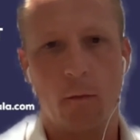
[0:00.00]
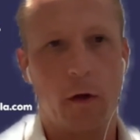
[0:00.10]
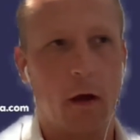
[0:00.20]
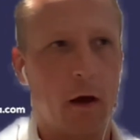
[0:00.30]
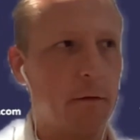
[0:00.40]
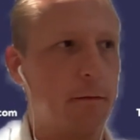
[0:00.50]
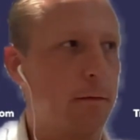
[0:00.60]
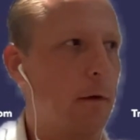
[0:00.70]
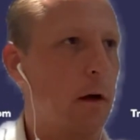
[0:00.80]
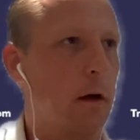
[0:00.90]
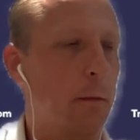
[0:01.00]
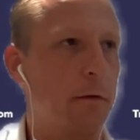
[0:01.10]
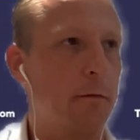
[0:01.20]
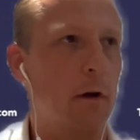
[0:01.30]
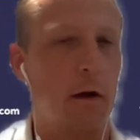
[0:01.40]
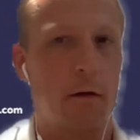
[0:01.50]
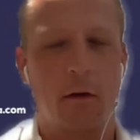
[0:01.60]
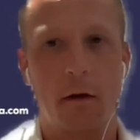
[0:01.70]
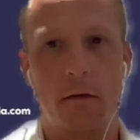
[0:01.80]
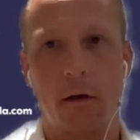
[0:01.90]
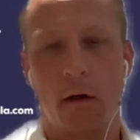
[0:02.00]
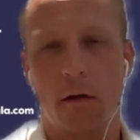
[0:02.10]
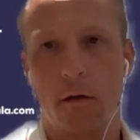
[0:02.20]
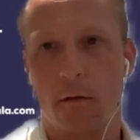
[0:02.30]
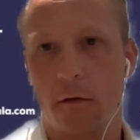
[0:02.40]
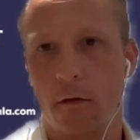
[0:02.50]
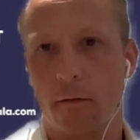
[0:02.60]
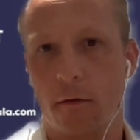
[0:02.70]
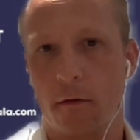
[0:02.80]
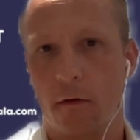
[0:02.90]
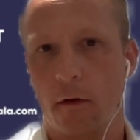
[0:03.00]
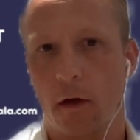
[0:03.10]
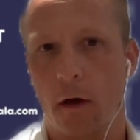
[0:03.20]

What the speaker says: We have a couple of really exciting initiatives